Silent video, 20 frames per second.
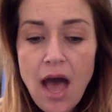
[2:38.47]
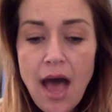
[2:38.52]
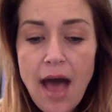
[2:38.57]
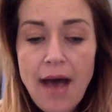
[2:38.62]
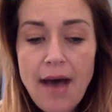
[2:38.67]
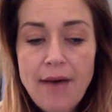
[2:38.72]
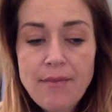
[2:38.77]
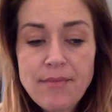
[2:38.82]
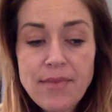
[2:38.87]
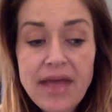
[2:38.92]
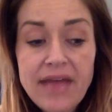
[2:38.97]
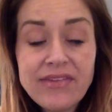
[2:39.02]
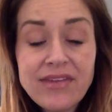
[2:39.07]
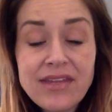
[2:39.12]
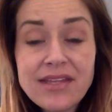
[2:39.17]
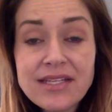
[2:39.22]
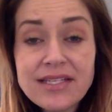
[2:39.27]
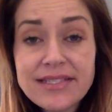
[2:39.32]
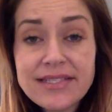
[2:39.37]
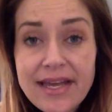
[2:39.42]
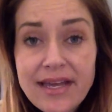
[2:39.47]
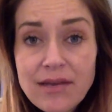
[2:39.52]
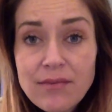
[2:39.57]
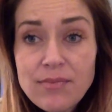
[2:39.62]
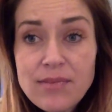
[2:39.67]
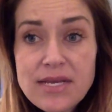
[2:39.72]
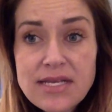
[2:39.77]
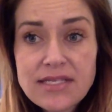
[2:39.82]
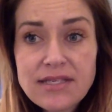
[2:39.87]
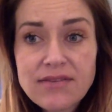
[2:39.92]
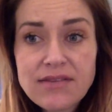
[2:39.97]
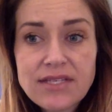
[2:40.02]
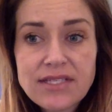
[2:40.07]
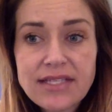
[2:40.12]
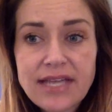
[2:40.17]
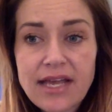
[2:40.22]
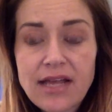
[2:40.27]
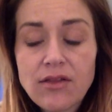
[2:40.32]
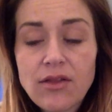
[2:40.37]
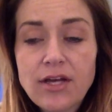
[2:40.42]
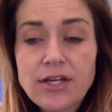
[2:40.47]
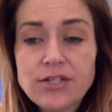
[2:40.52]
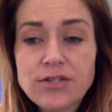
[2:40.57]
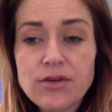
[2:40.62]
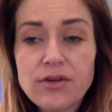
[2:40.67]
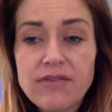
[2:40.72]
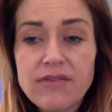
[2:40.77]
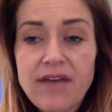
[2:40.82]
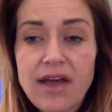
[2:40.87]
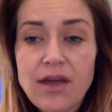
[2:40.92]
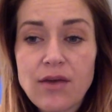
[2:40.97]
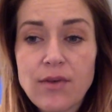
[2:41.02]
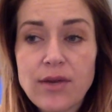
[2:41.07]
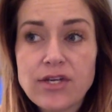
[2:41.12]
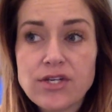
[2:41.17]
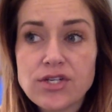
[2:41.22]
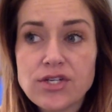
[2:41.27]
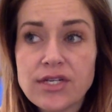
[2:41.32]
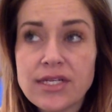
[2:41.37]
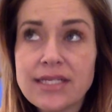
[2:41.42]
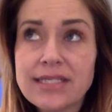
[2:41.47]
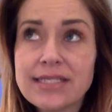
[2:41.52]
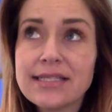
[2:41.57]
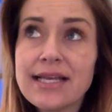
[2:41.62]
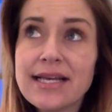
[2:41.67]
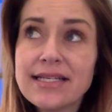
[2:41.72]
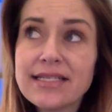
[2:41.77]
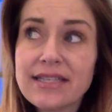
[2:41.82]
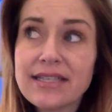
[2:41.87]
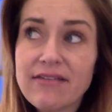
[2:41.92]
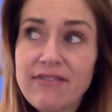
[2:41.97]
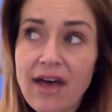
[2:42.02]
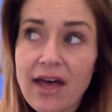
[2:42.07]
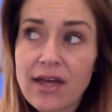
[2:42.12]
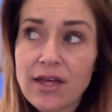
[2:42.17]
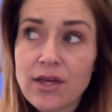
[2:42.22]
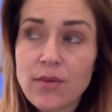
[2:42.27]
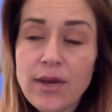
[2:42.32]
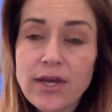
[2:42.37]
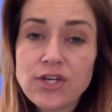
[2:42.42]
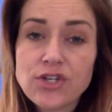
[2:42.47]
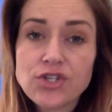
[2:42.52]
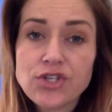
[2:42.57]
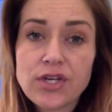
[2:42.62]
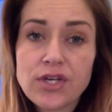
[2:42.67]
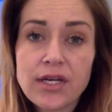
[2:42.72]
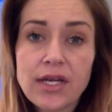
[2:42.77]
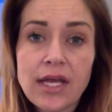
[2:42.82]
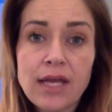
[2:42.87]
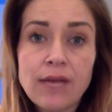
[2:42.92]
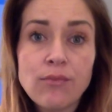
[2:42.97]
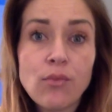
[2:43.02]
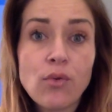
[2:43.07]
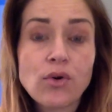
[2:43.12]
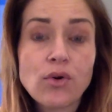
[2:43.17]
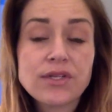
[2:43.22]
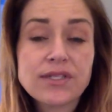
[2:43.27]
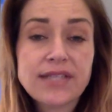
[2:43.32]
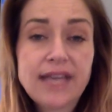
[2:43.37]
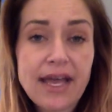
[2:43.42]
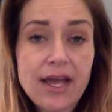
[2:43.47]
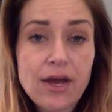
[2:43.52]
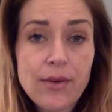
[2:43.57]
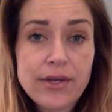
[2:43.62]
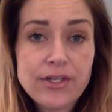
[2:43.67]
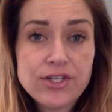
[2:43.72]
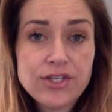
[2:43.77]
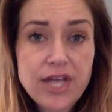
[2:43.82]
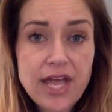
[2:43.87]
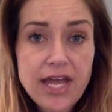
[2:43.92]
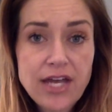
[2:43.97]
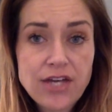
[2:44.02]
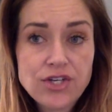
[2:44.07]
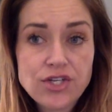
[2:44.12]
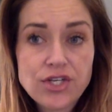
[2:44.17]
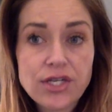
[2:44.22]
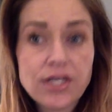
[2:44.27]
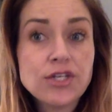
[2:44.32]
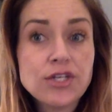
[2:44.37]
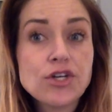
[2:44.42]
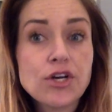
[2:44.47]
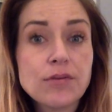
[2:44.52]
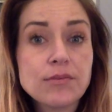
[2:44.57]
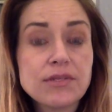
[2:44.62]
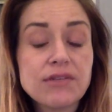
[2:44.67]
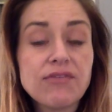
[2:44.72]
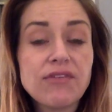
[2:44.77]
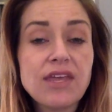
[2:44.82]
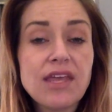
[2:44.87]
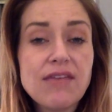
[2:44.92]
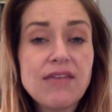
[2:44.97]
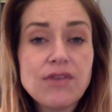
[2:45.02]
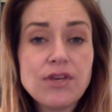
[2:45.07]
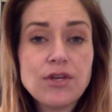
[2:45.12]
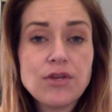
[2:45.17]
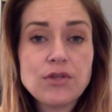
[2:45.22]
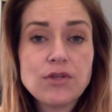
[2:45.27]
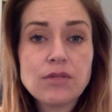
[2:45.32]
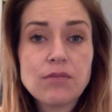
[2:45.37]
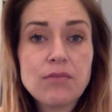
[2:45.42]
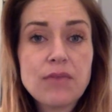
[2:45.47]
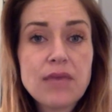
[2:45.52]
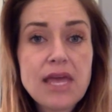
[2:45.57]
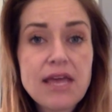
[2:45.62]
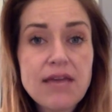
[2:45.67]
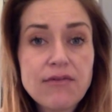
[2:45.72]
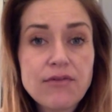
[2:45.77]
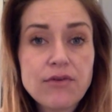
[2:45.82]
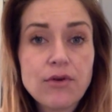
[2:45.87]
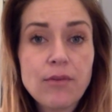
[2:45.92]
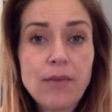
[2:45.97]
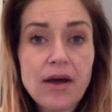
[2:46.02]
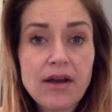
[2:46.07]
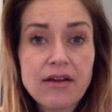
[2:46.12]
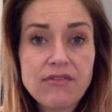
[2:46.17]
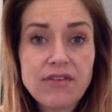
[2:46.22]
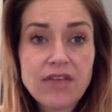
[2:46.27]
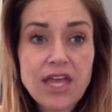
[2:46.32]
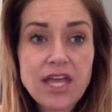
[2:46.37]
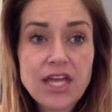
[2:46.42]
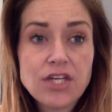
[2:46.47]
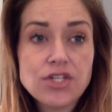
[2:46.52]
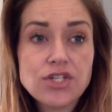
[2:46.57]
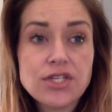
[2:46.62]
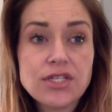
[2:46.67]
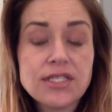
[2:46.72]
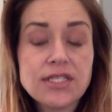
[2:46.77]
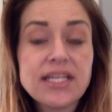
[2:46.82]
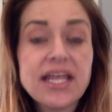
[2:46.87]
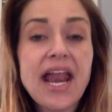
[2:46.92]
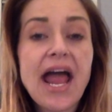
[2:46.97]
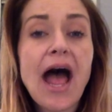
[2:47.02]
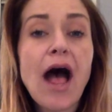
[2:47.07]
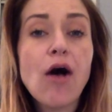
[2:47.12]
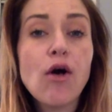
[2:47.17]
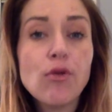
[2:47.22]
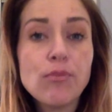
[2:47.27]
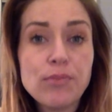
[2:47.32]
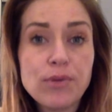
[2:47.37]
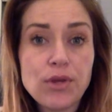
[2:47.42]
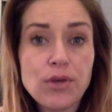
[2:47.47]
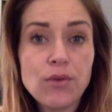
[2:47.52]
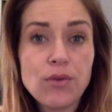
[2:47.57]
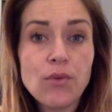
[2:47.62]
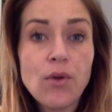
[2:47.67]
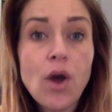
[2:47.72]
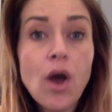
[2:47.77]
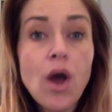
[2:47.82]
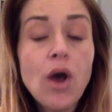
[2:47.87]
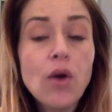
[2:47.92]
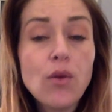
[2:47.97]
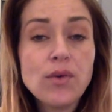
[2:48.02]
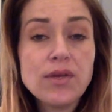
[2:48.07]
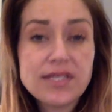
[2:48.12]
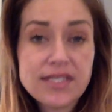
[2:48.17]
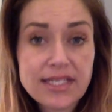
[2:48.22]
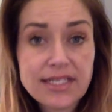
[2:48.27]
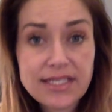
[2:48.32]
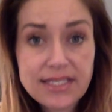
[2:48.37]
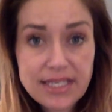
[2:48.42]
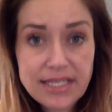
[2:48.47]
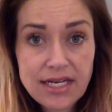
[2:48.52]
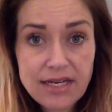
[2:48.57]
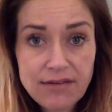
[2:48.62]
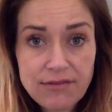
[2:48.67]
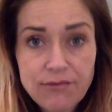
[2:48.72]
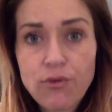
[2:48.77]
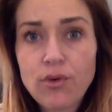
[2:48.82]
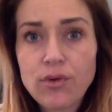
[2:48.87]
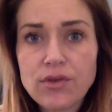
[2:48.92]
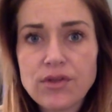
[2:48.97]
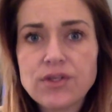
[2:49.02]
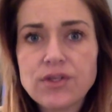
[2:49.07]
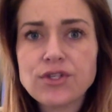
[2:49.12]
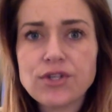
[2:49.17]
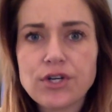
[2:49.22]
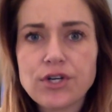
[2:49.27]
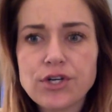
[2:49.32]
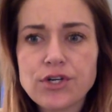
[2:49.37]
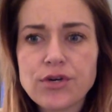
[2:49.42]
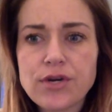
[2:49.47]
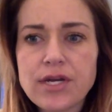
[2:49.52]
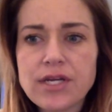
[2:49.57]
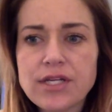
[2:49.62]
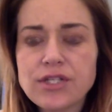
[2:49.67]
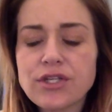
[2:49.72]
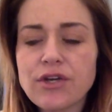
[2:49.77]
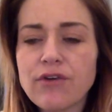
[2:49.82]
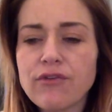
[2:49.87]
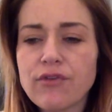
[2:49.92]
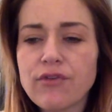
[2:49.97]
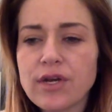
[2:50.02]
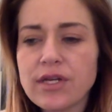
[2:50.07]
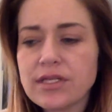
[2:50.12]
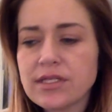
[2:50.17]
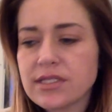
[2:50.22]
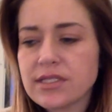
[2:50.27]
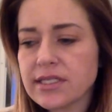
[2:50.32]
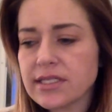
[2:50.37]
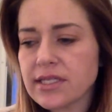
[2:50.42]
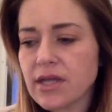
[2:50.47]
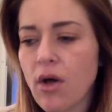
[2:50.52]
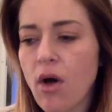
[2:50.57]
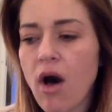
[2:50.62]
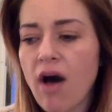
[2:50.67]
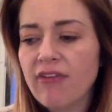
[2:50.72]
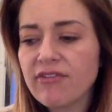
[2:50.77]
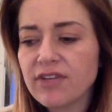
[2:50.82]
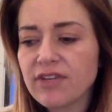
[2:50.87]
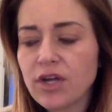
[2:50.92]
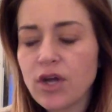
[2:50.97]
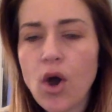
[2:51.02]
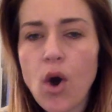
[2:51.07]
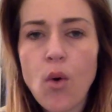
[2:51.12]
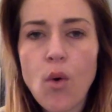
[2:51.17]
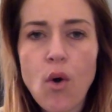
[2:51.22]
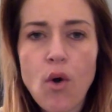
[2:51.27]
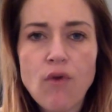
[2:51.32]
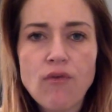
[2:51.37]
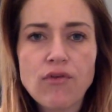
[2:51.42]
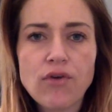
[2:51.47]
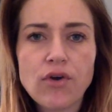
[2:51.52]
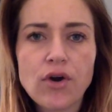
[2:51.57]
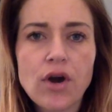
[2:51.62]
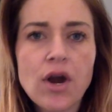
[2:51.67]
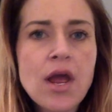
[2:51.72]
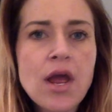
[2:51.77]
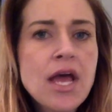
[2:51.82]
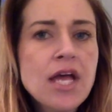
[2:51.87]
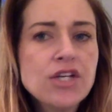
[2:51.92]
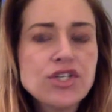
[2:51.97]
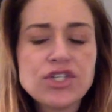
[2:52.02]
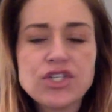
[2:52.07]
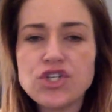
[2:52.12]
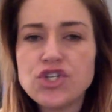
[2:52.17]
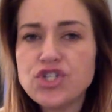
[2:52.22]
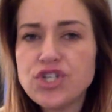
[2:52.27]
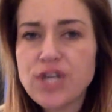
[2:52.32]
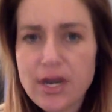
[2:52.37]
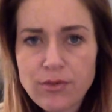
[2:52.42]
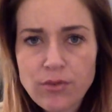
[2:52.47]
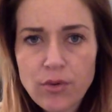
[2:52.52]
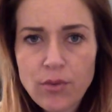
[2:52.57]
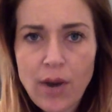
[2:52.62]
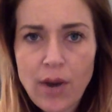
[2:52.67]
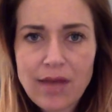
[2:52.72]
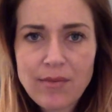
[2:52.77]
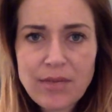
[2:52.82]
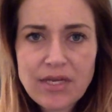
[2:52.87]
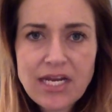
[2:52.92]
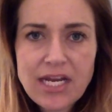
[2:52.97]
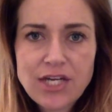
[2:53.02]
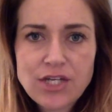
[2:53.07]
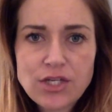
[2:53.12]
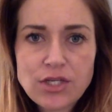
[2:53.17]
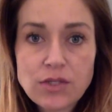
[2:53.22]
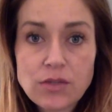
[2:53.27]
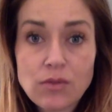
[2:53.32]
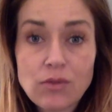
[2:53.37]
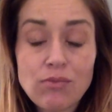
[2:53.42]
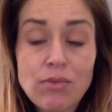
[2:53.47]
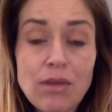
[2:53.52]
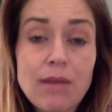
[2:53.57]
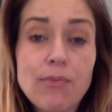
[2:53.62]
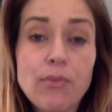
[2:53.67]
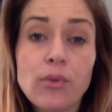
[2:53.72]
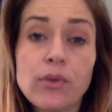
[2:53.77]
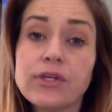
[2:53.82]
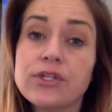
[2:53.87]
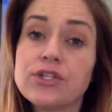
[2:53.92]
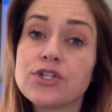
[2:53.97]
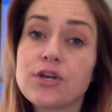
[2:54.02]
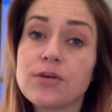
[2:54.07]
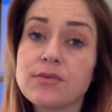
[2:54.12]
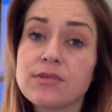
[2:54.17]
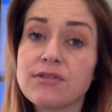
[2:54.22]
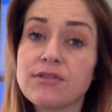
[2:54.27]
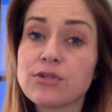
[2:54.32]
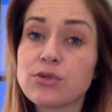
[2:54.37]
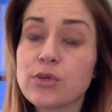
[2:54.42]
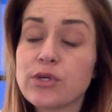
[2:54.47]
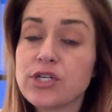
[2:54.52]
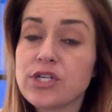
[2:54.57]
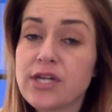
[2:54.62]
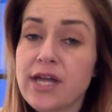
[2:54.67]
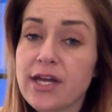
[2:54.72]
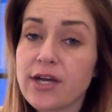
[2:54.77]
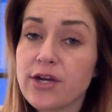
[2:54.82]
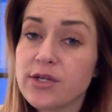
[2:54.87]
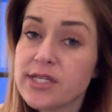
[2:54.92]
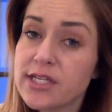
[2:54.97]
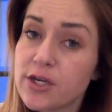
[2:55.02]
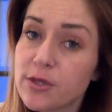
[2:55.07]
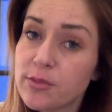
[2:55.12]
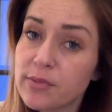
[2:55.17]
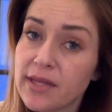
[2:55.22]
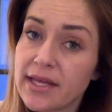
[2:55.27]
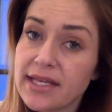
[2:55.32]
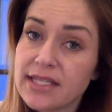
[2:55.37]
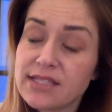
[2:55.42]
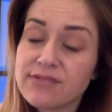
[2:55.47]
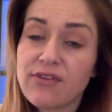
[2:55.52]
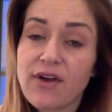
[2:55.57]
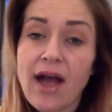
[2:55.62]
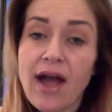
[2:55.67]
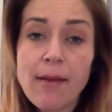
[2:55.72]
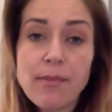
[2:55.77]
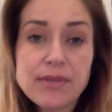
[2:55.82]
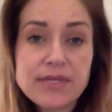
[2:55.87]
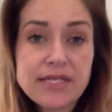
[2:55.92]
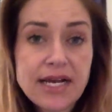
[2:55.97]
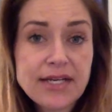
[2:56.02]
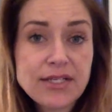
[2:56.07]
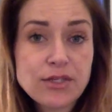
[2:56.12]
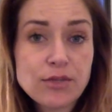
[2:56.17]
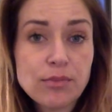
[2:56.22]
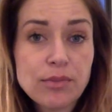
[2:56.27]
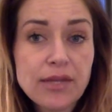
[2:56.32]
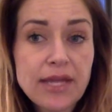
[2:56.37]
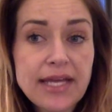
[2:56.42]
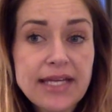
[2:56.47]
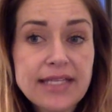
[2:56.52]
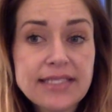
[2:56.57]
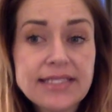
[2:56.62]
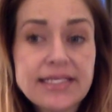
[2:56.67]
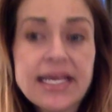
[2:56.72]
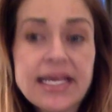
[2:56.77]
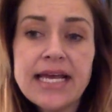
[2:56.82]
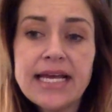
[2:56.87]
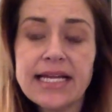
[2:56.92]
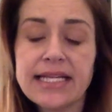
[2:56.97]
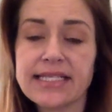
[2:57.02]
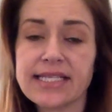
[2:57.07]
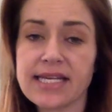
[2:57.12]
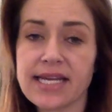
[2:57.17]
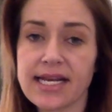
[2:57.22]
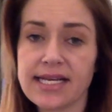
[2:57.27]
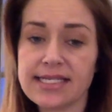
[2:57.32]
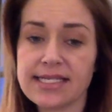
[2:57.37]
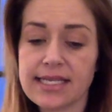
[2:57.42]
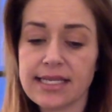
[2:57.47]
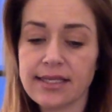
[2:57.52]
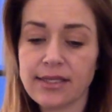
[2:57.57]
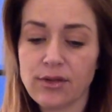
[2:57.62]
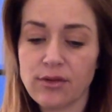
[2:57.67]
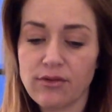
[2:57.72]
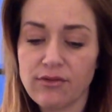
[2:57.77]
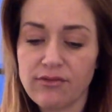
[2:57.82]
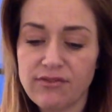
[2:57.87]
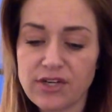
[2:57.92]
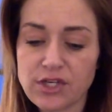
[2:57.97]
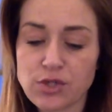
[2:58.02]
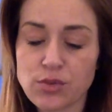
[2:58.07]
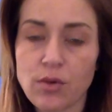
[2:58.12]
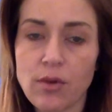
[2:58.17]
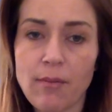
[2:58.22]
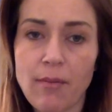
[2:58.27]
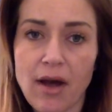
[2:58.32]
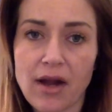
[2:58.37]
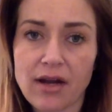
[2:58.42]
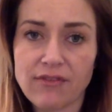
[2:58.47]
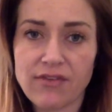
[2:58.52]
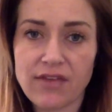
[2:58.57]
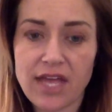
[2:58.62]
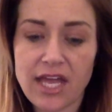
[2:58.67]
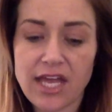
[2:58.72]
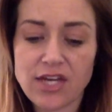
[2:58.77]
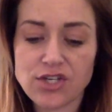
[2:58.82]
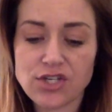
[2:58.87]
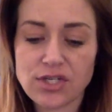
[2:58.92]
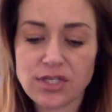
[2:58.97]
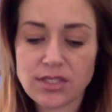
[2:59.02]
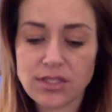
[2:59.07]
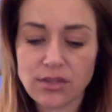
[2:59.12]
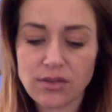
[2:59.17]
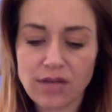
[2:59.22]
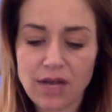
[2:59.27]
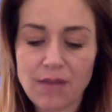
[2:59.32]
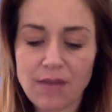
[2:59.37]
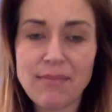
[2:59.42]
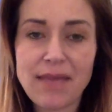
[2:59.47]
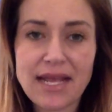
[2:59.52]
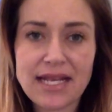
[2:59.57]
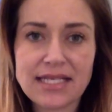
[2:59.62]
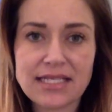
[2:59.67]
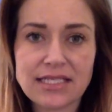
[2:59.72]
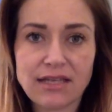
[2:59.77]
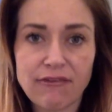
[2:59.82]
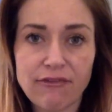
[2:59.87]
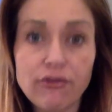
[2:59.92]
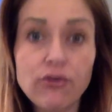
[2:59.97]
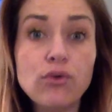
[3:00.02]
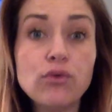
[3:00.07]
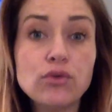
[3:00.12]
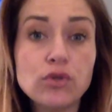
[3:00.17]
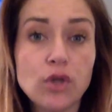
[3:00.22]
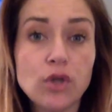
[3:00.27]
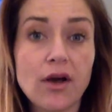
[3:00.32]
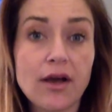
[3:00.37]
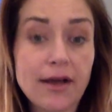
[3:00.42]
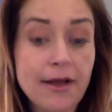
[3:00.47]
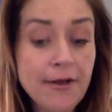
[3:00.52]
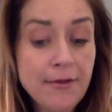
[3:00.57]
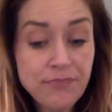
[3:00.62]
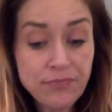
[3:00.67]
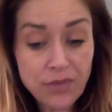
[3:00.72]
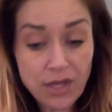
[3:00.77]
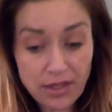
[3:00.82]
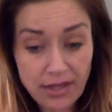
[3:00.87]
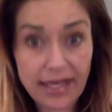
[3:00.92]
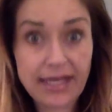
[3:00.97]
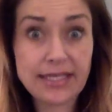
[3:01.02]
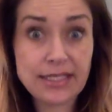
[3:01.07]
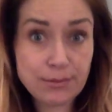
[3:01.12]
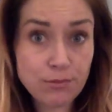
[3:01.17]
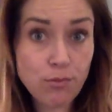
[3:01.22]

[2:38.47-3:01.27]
And then the second piece of the psychological evaluation is less evaluation and more psychoeducation in terms of giving you some behavioral modifications that help you with succeeding for the surgery. So for instance, I'll often go over just general recommendations with people in terms of switching out your dinner plates for appetizer plates. It's a nice little visual modification so that it makes the food look like it's